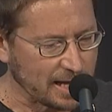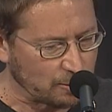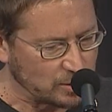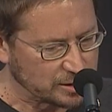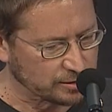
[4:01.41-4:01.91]

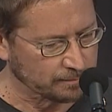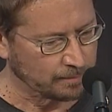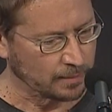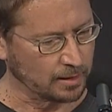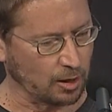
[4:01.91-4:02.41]
language,
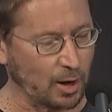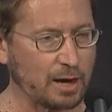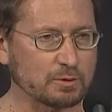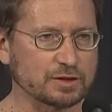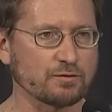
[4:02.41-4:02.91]
a
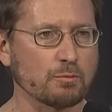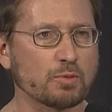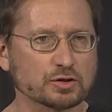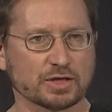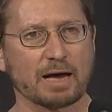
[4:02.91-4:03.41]
language for
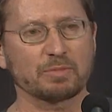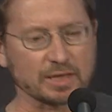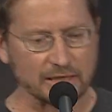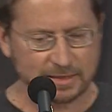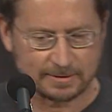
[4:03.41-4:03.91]

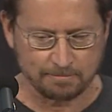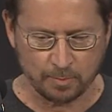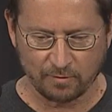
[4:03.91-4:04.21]
post-capitalist